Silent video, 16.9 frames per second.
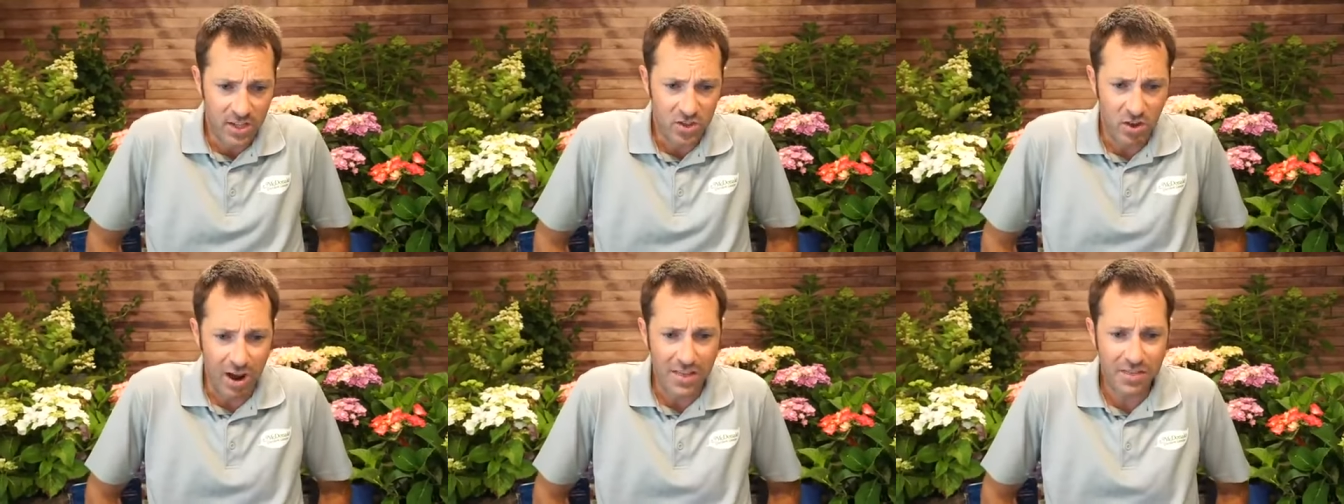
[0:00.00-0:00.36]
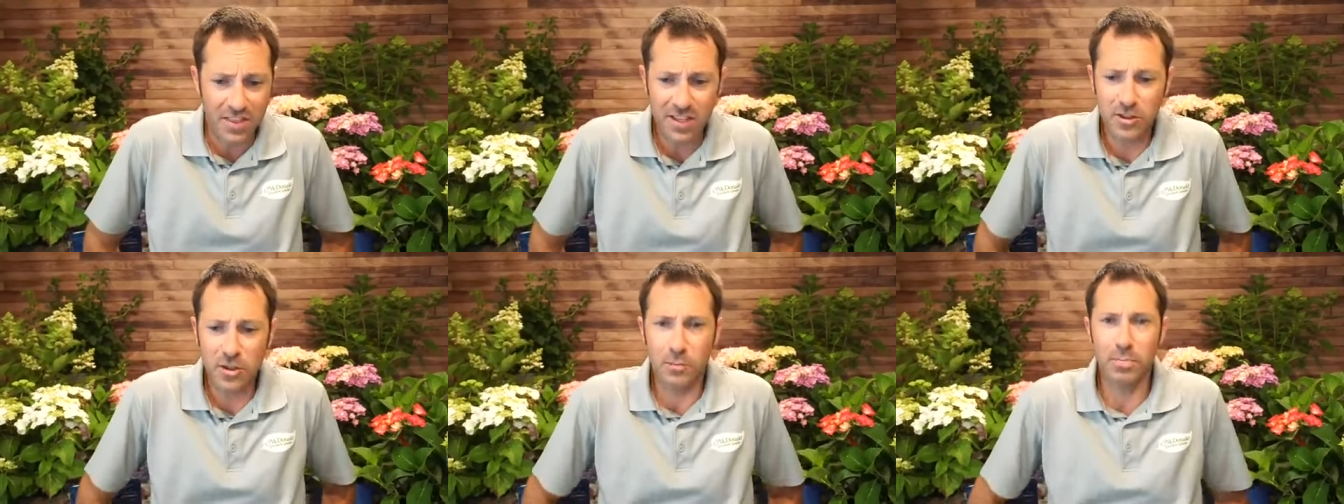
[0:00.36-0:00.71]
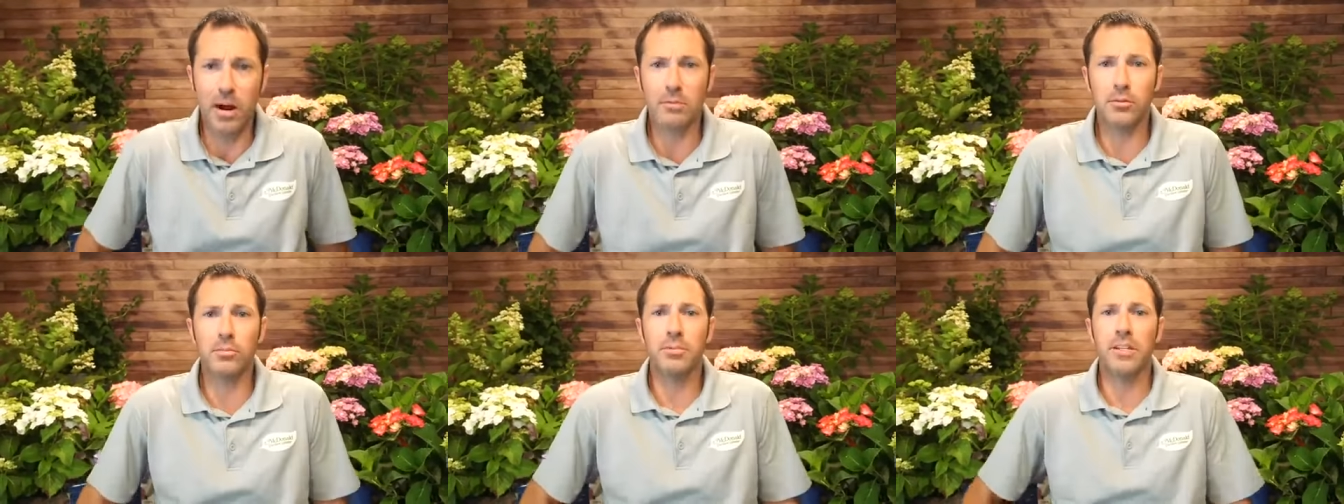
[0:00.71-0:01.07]
So I think they're
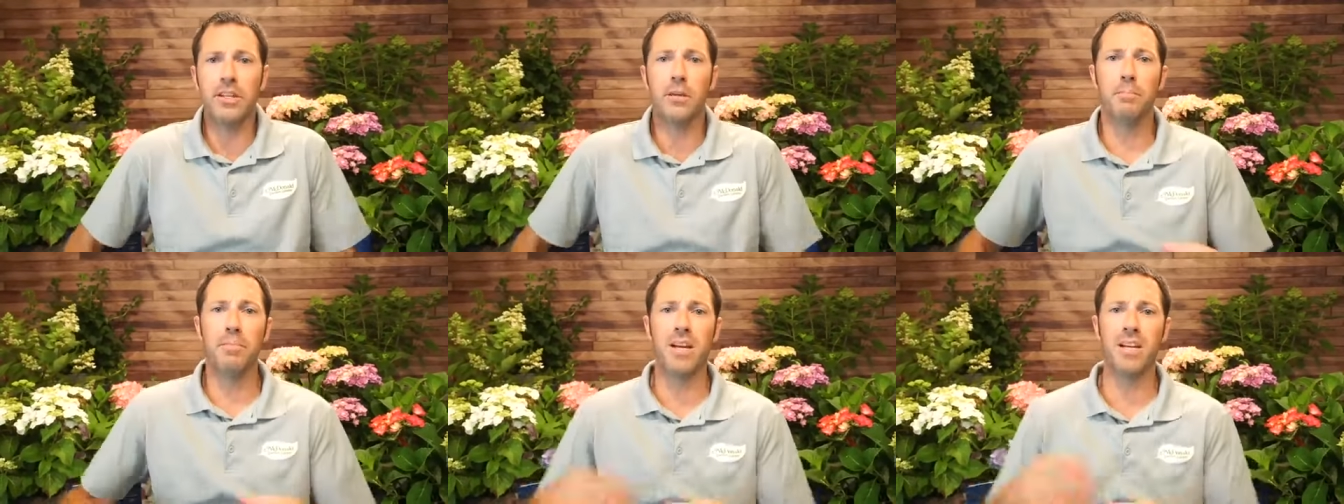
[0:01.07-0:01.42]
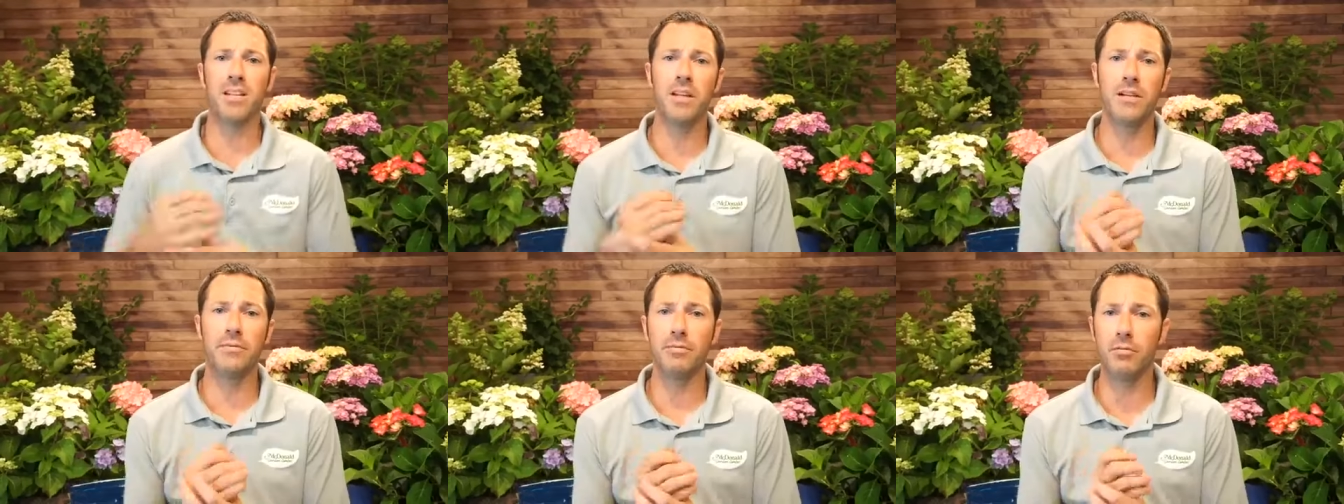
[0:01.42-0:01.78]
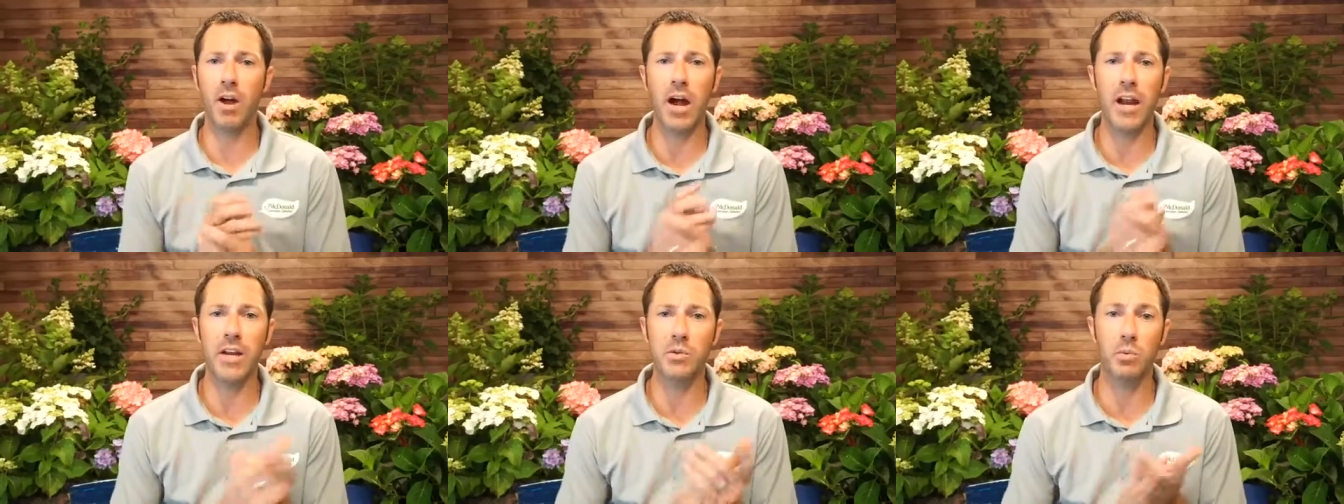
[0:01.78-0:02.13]
probably the big leaf
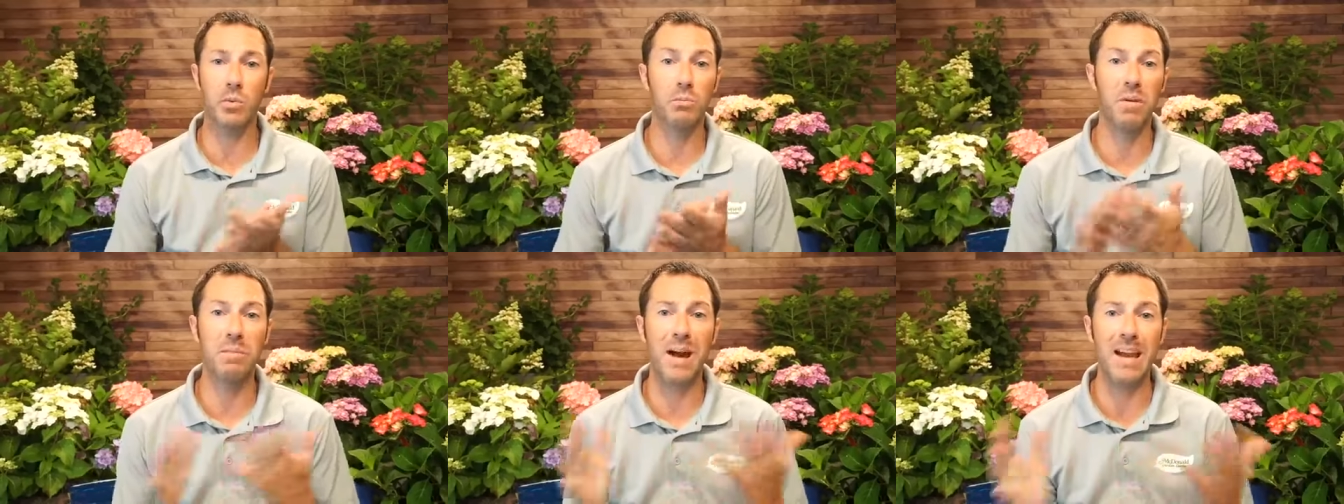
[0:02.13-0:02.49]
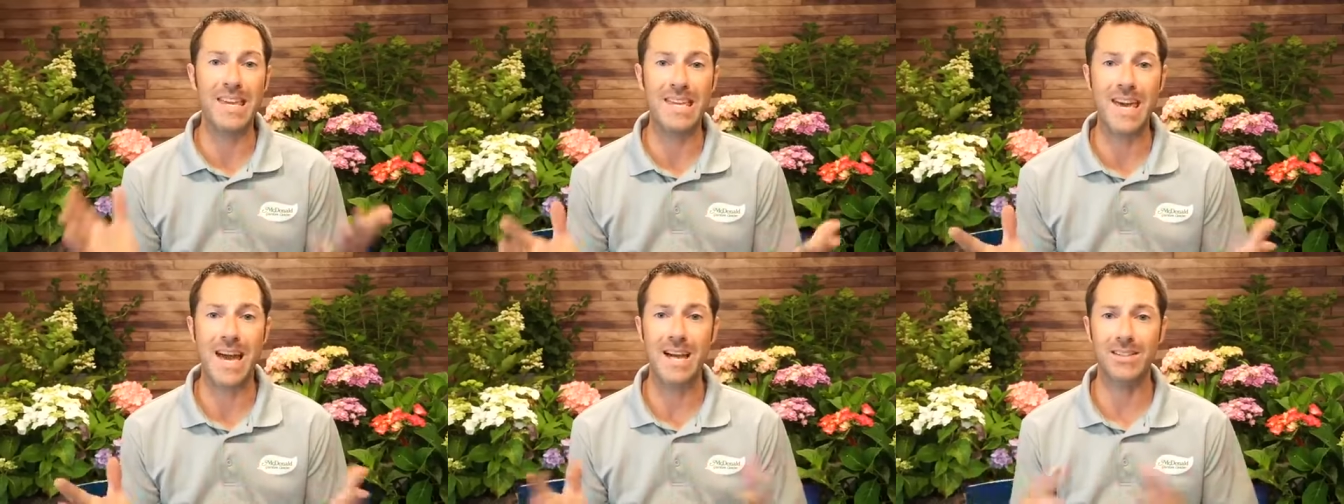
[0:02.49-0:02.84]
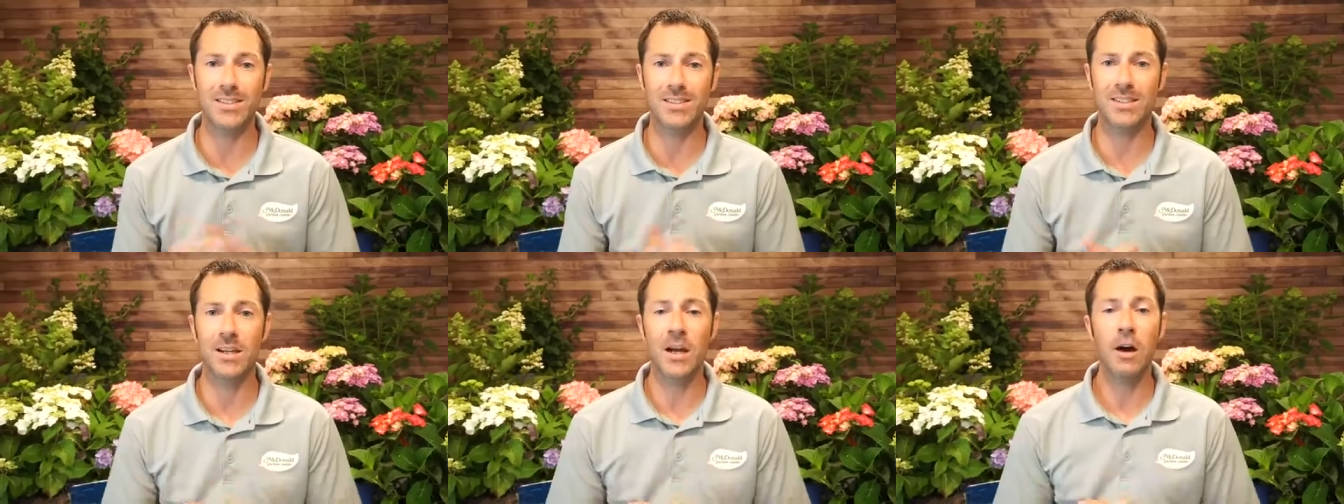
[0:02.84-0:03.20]
varieties would be my
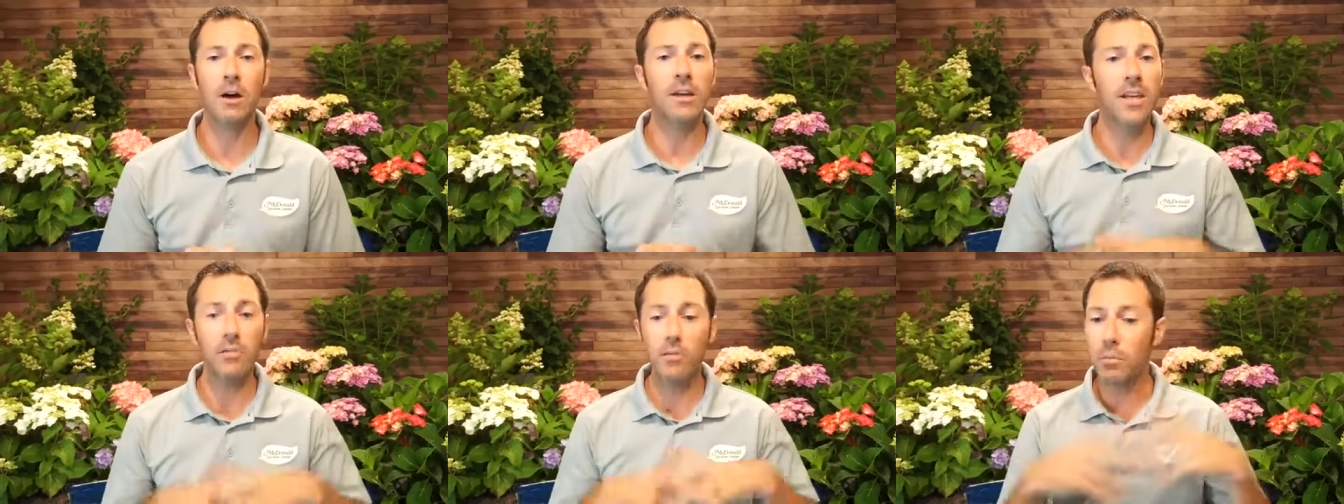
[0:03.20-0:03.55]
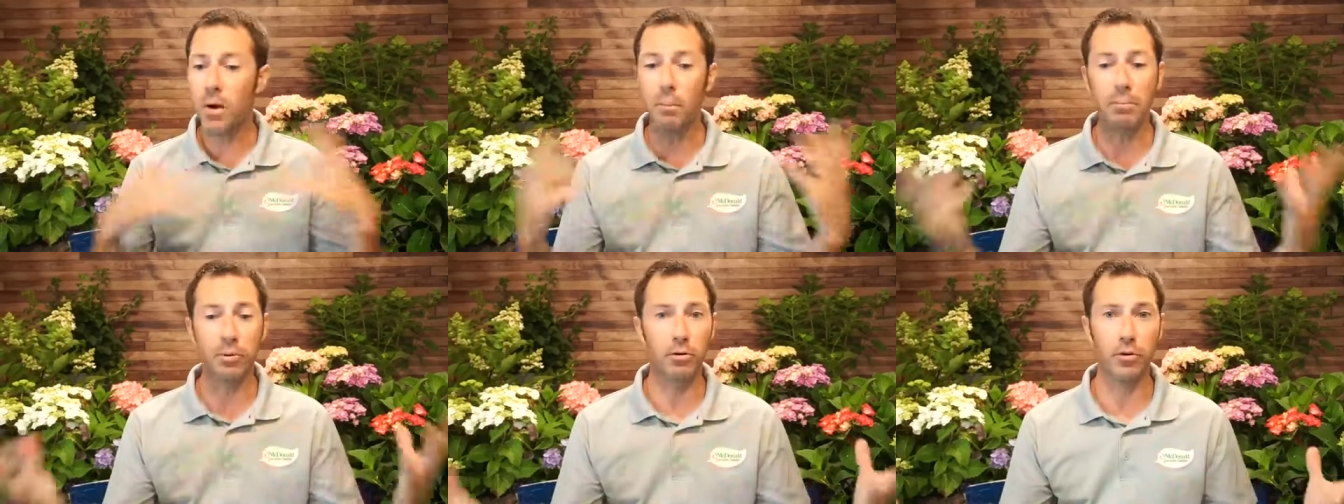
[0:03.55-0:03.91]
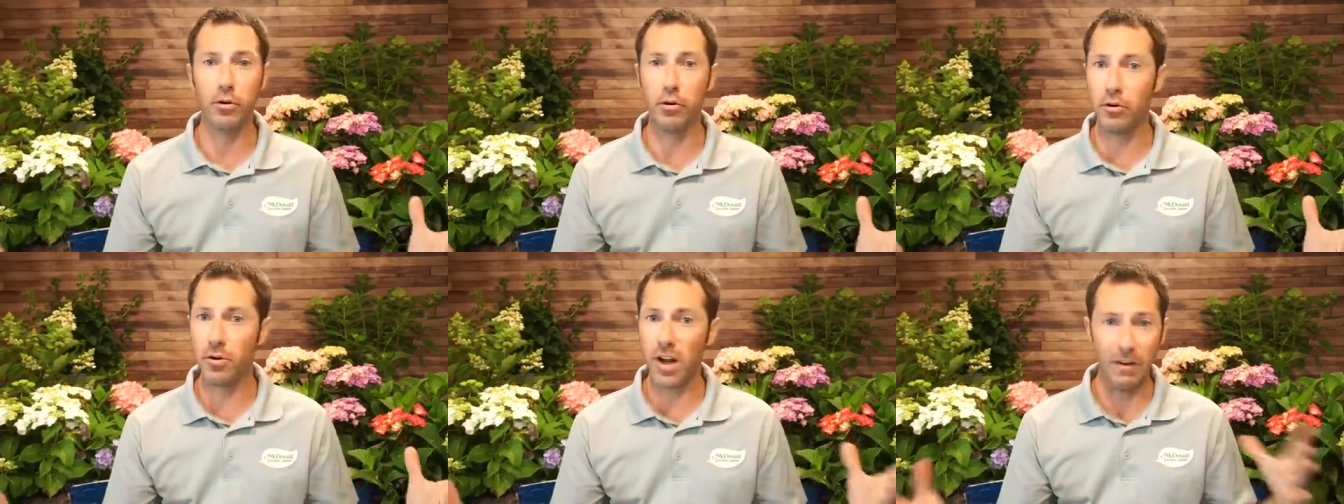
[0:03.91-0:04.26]
guess give them a prune,